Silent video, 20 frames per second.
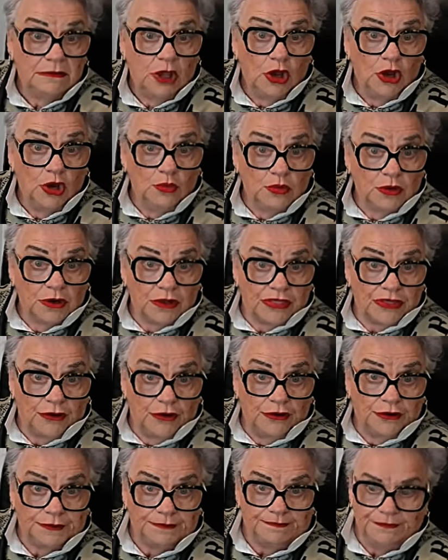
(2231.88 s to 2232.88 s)
Who would have
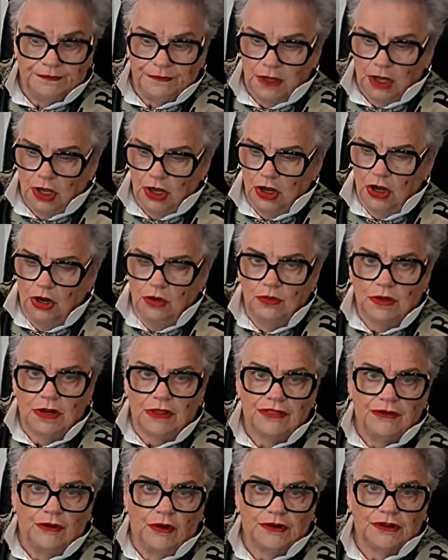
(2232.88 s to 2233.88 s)
thought?
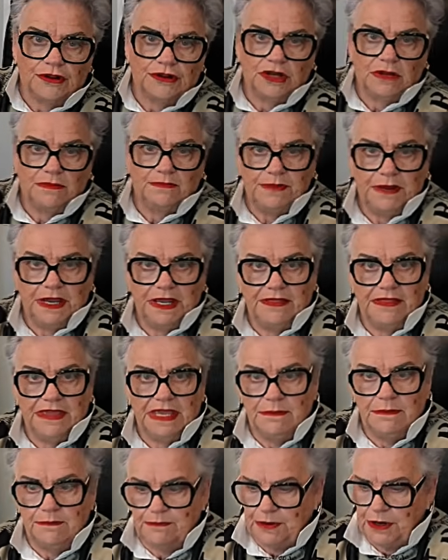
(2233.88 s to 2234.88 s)
It'd be
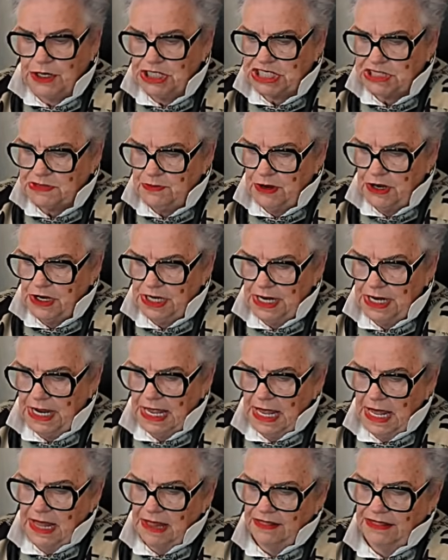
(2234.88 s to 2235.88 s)
the impeachment
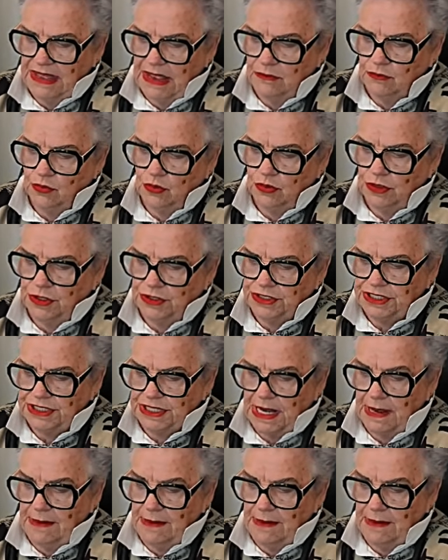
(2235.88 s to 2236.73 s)
that would